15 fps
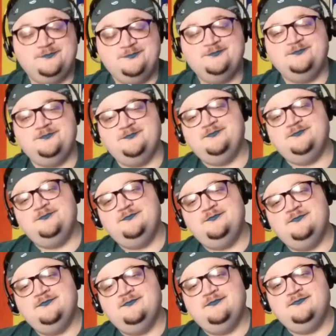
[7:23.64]
so much
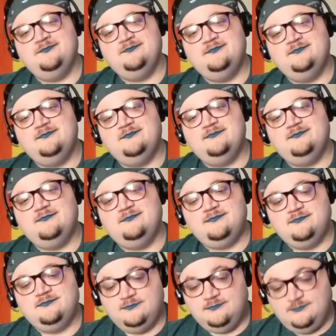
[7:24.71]
shifting that has gone on
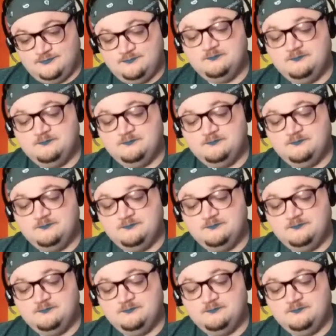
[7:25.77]
since like the